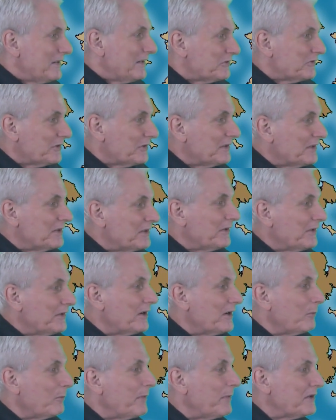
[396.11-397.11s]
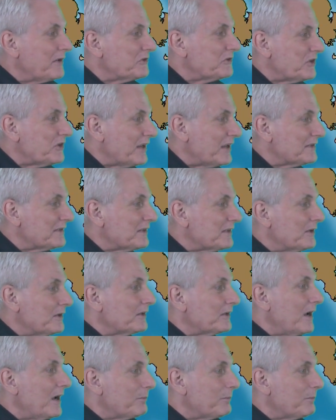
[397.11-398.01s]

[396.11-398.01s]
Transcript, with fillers: Eastern interior, best chance there.